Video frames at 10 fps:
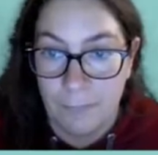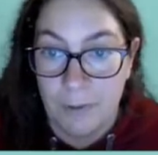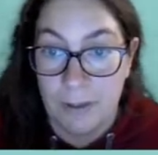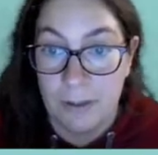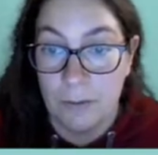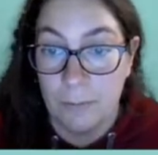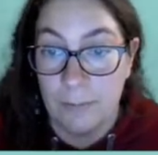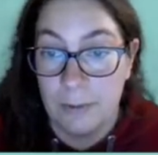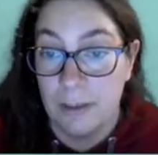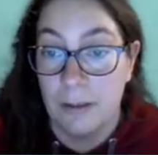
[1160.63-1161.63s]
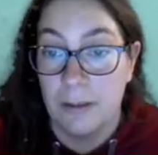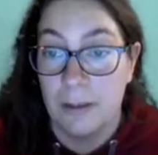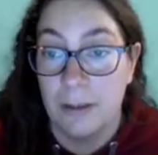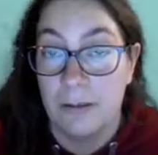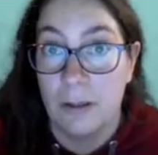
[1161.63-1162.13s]
So there
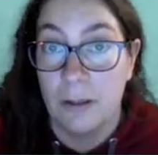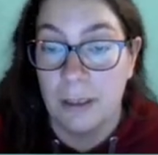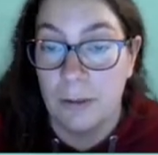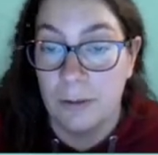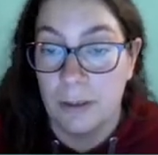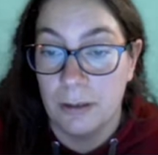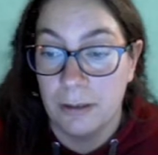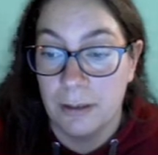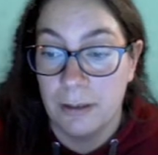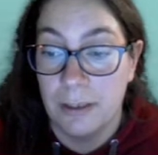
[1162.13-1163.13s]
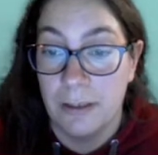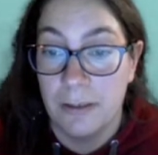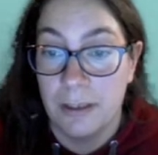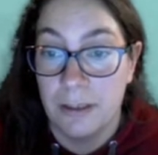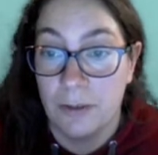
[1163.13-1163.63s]
it's gone now. In
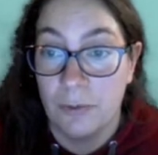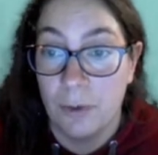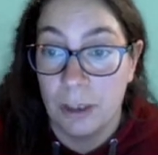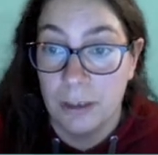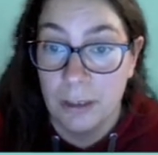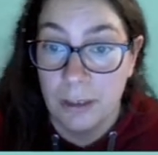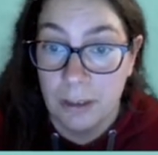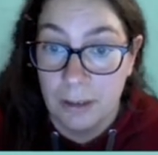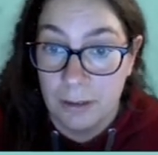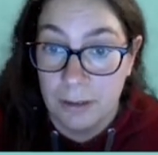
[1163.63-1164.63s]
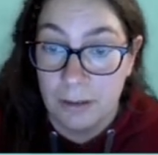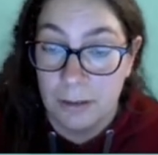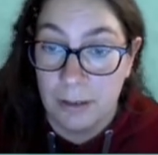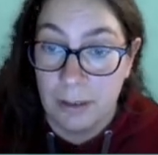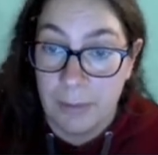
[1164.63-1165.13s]
1964,
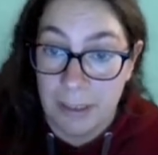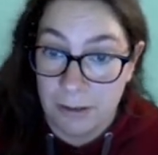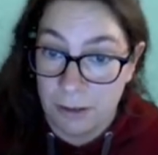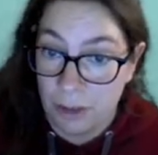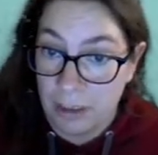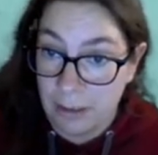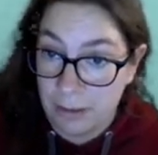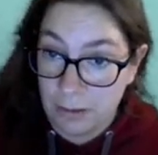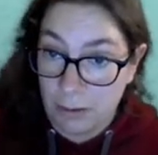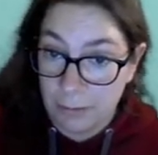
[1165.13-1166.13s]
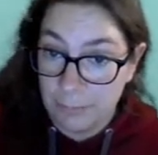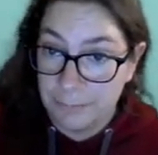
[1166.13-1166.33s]
the passenger line is gone.